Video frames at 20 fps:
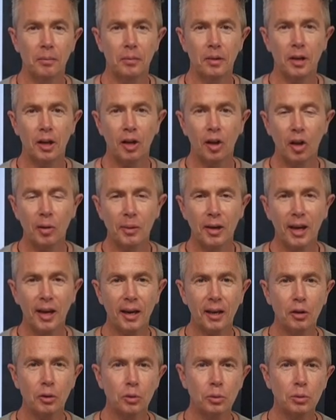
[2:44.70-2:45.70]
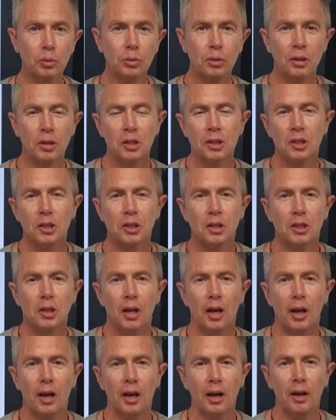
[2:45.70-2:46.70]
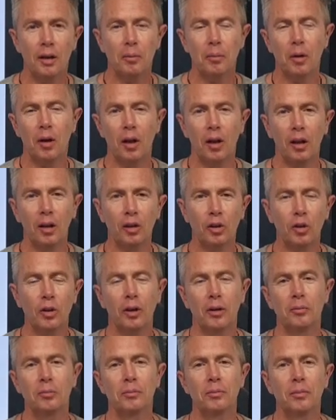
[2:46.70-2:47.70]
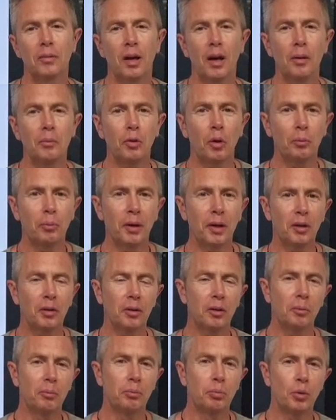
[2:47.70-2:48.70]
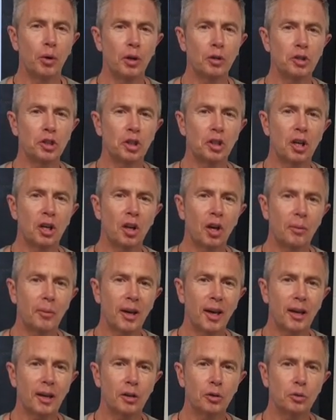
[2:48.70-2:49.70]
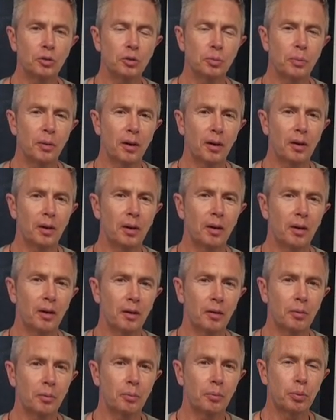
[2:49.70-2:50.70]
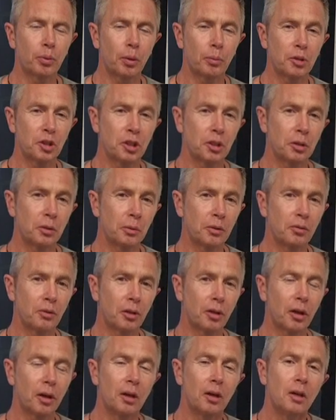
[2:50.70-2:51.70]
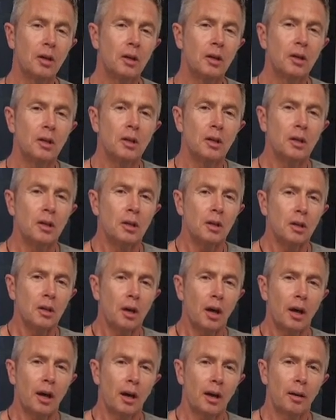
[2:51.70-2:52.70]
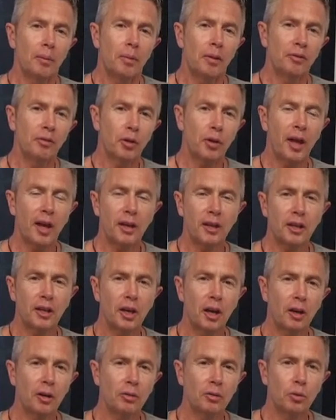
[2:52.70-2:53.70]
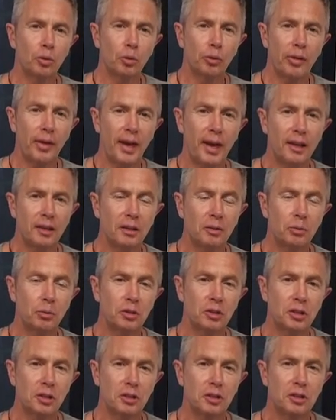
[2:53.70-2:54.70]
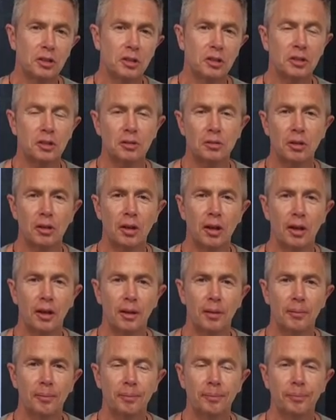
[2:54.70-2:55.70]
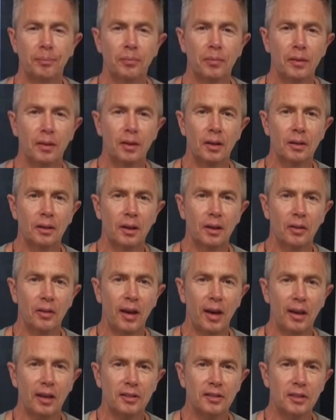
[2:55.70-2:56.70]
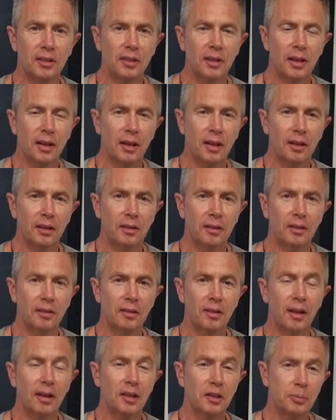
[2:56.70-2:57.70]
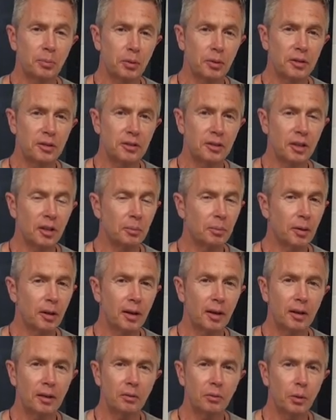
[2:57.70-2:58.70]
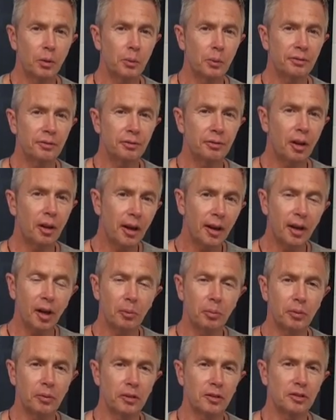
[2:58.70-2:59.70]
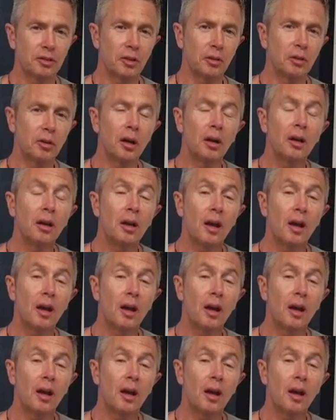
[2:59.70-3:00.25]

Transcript: Climbing angle, look, I'm not big on the brochured climbing angles, but I can promise you we've got a volcanic cone, North Head, which is in the locality, and that is pretty steep, and we were flying up on this scooter